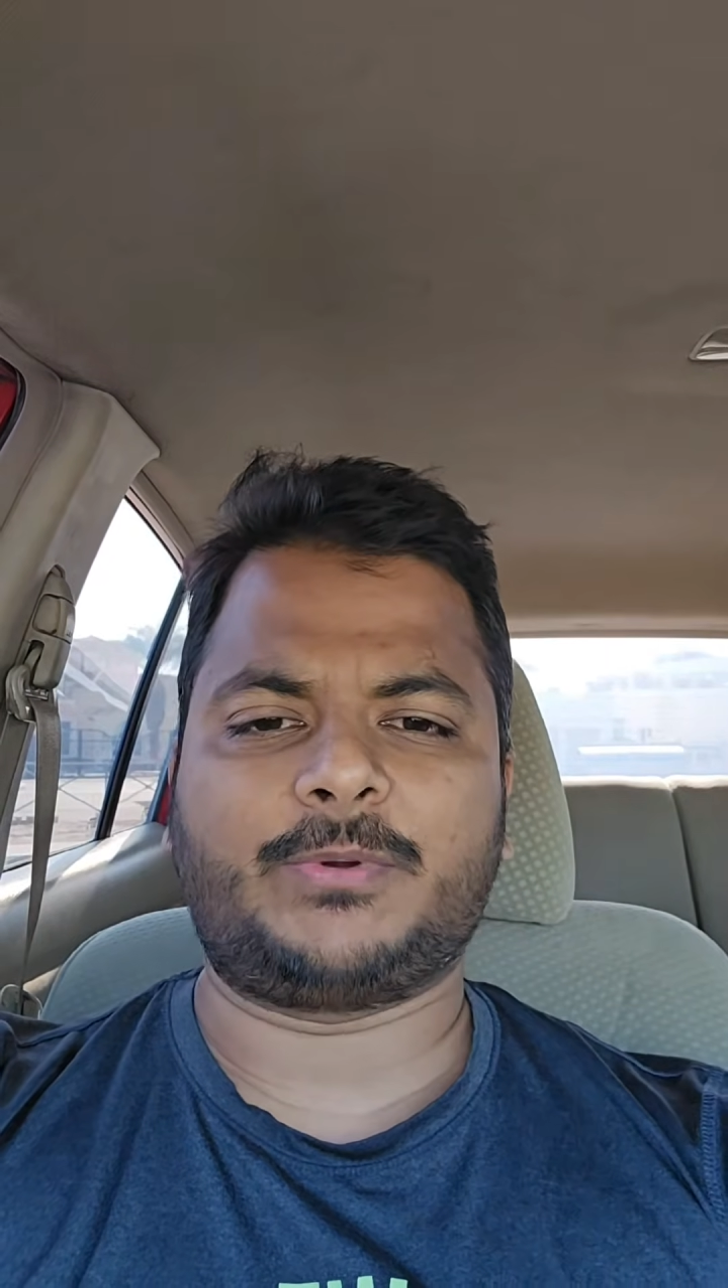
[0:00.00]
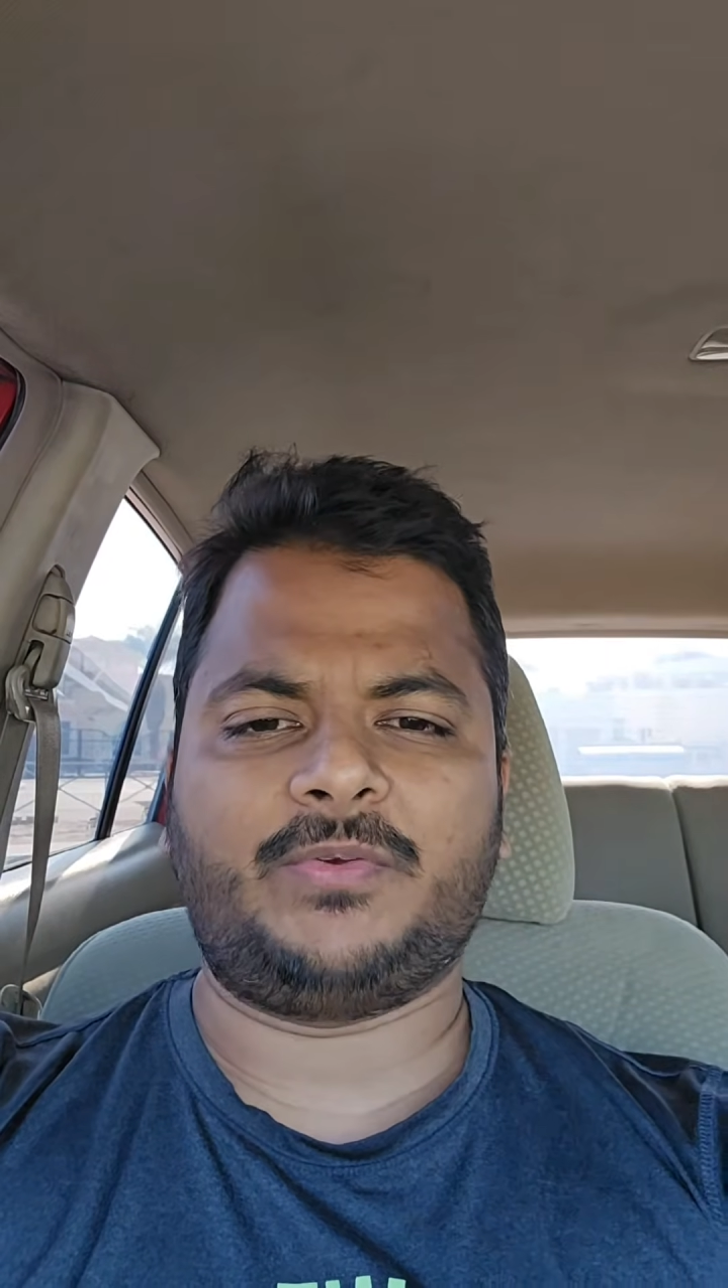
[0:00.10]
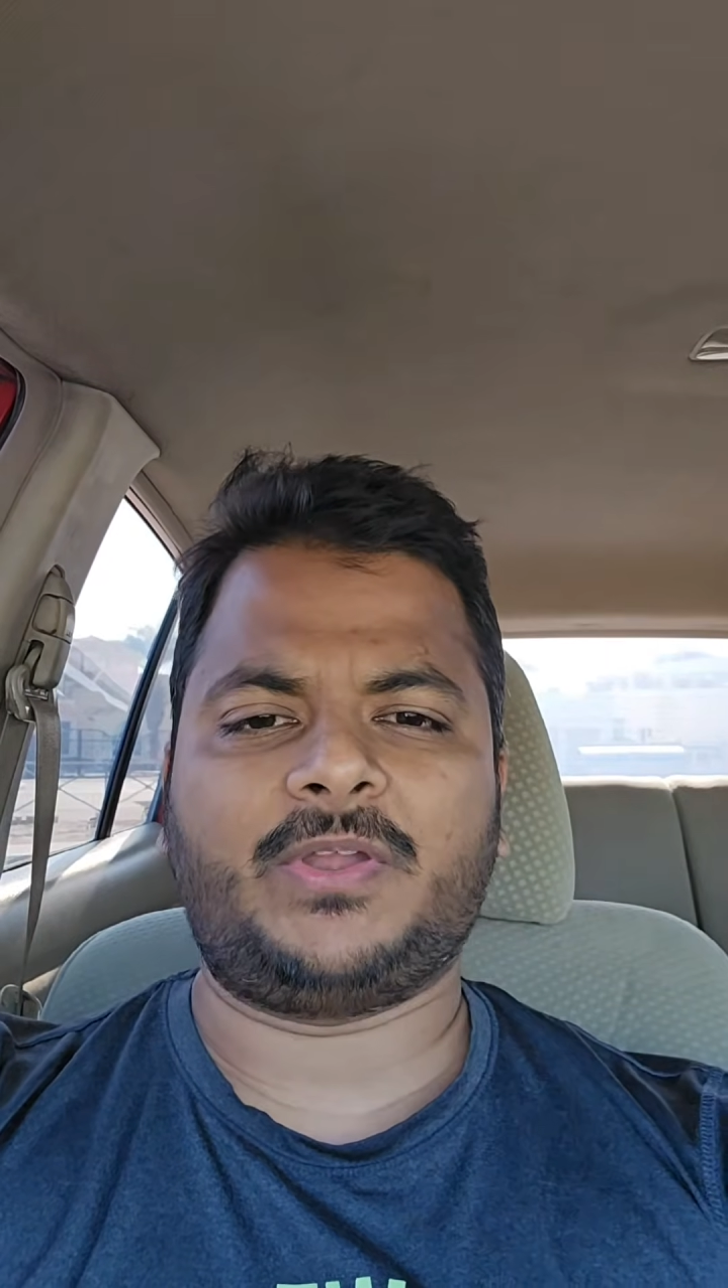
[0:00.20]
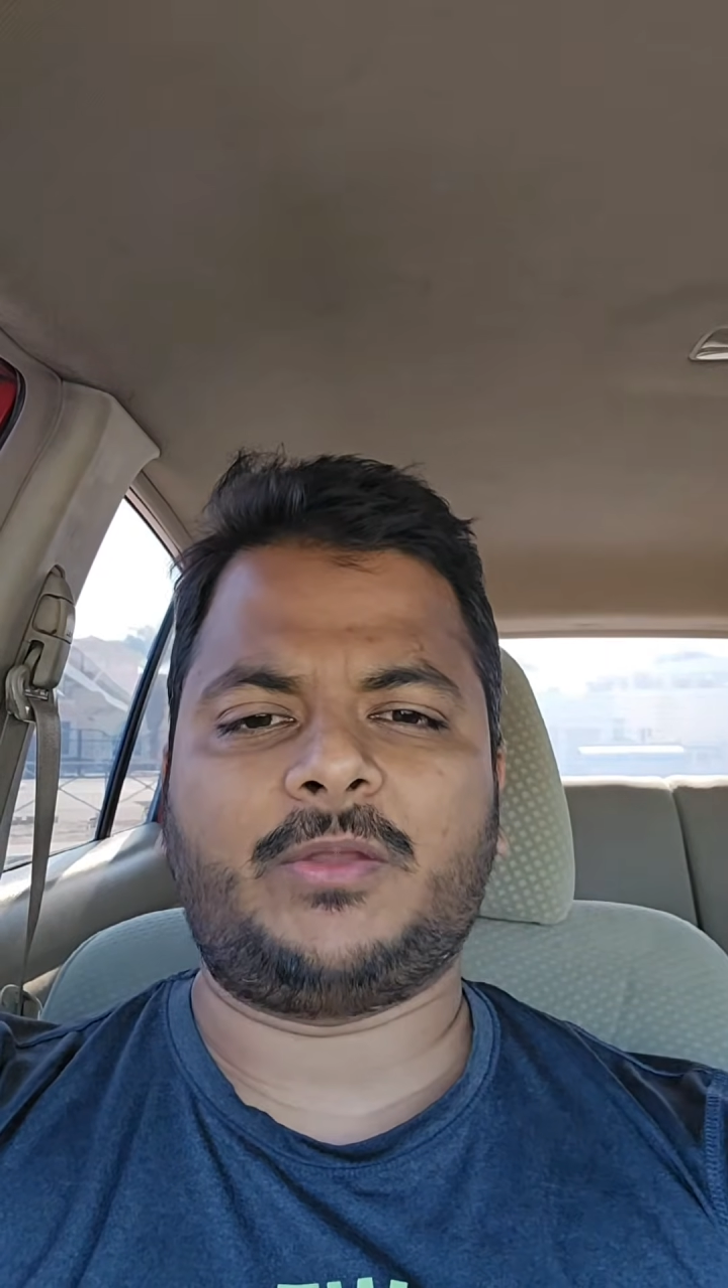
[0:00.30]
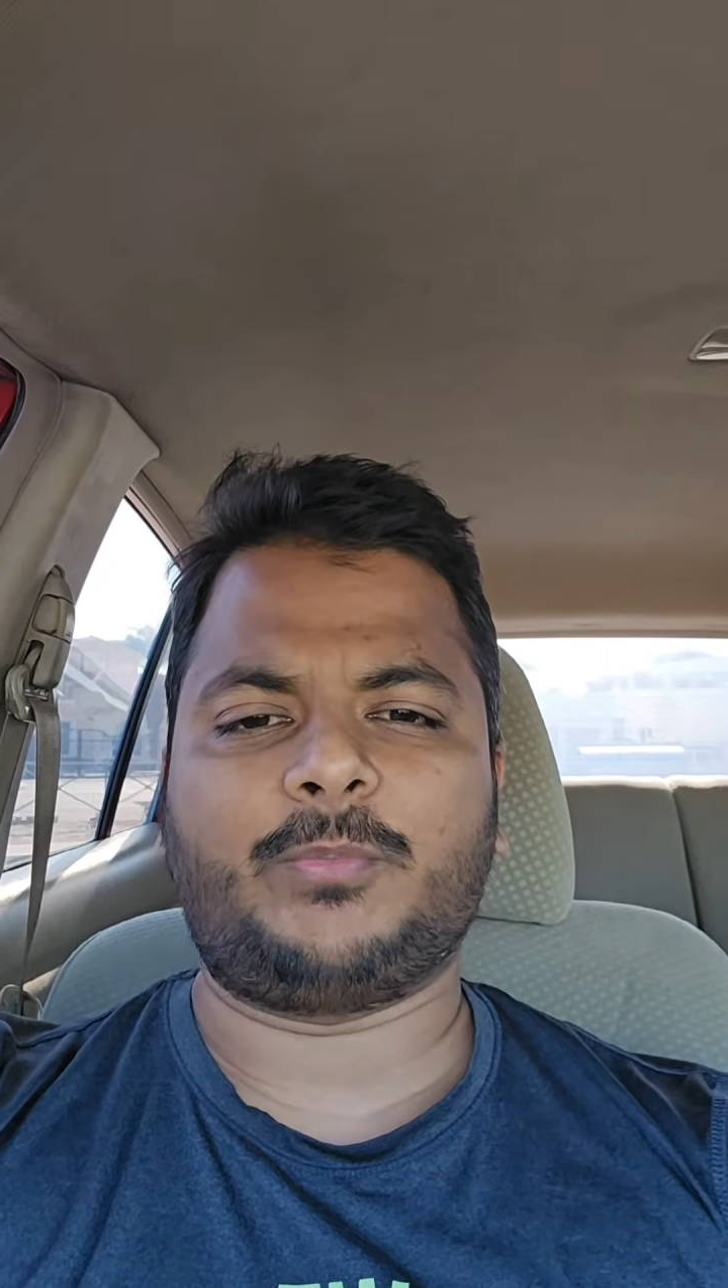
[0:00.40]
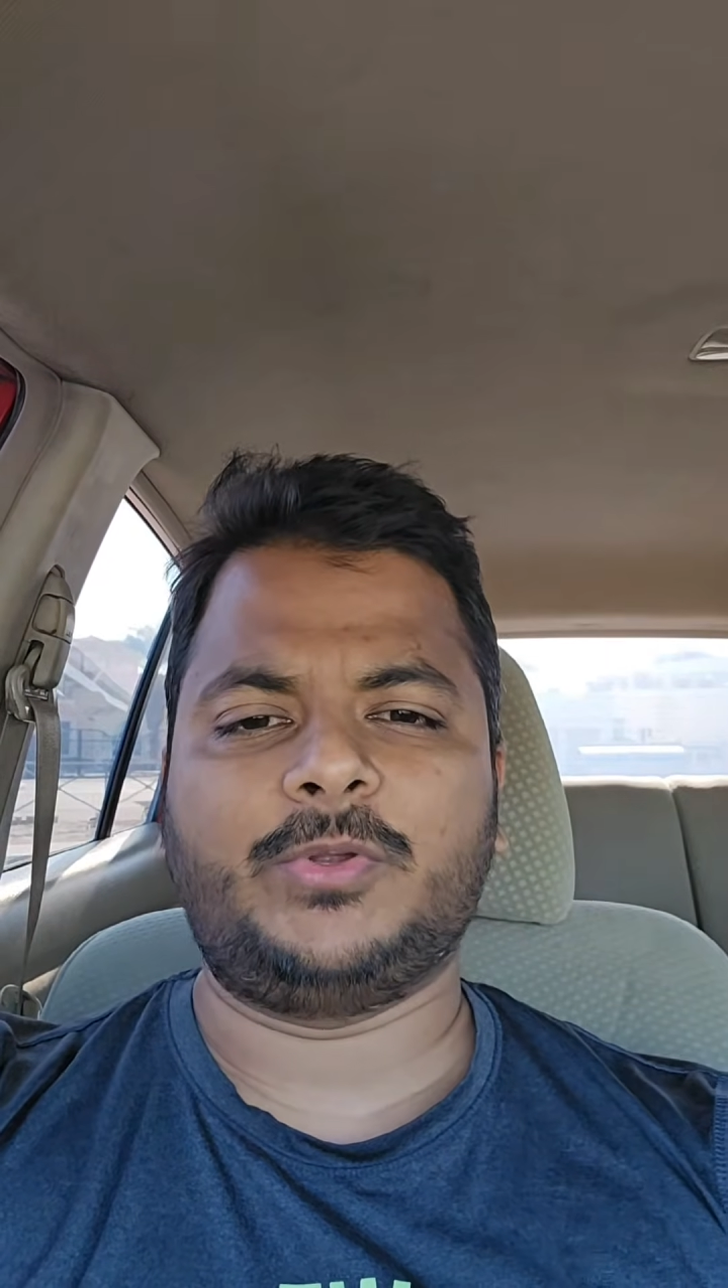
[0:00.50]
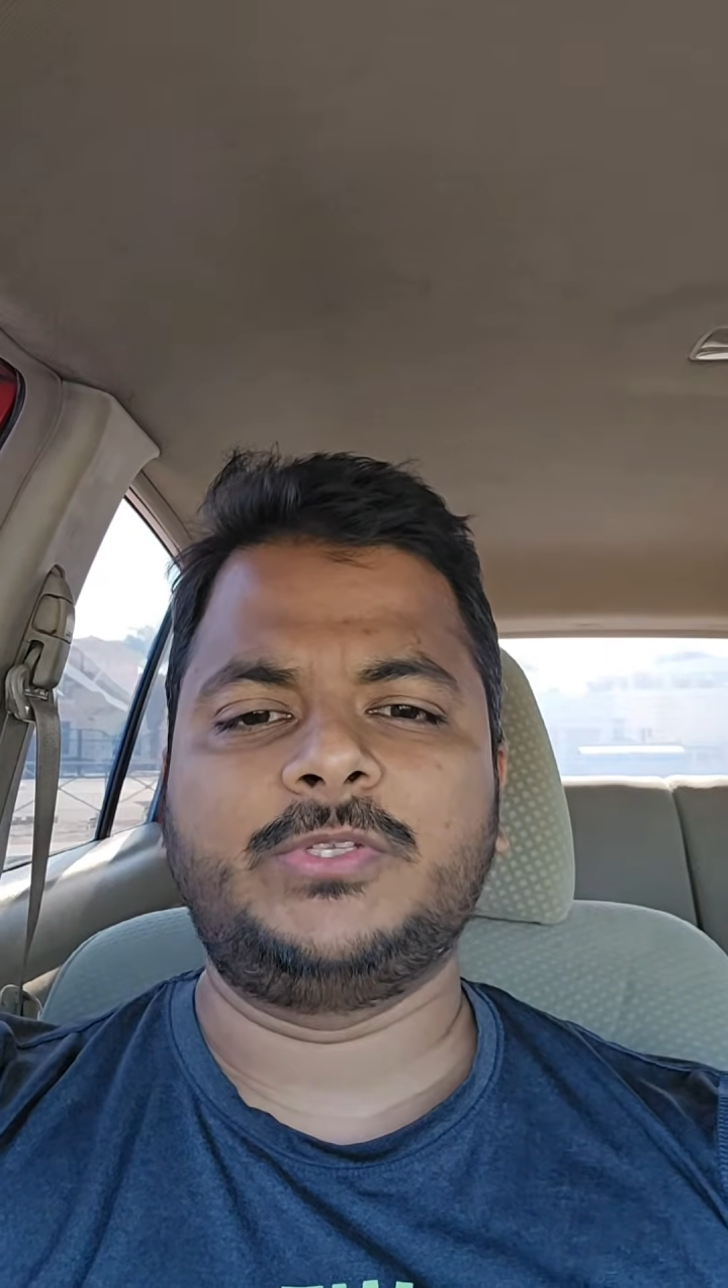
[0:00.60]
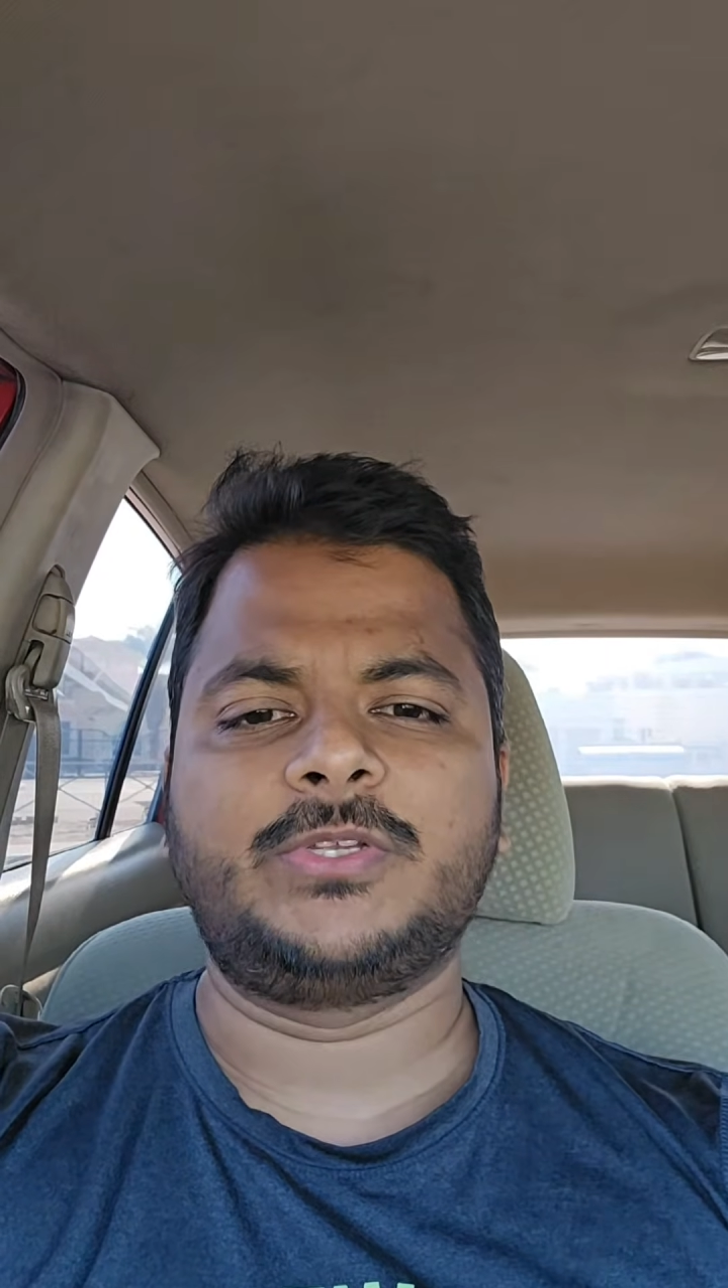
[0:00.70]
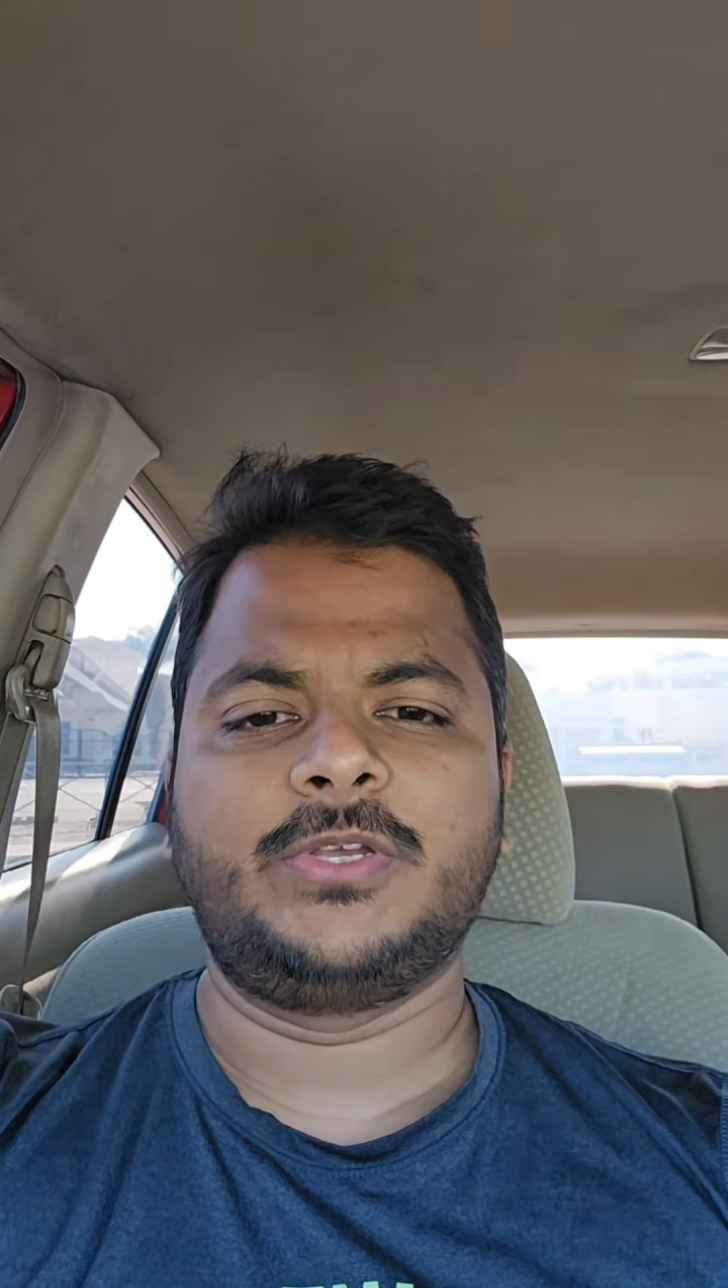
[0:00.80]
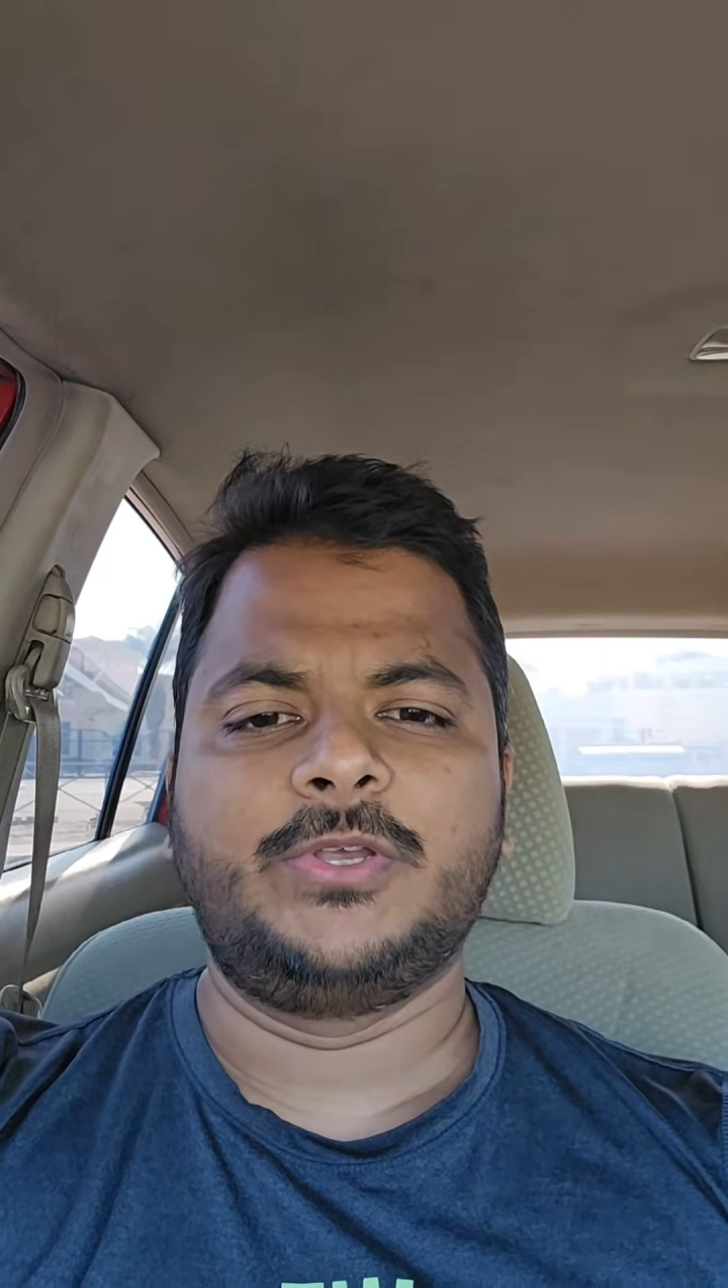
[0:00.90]
private
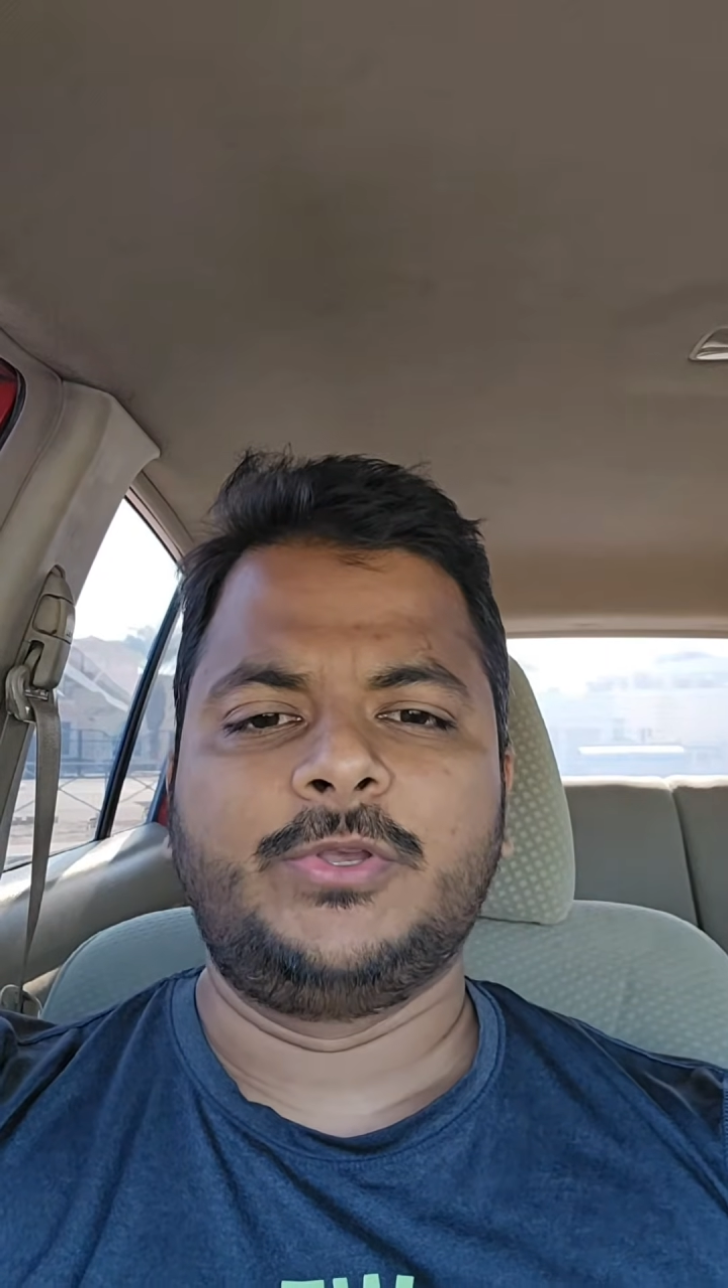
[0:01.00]
endpoints.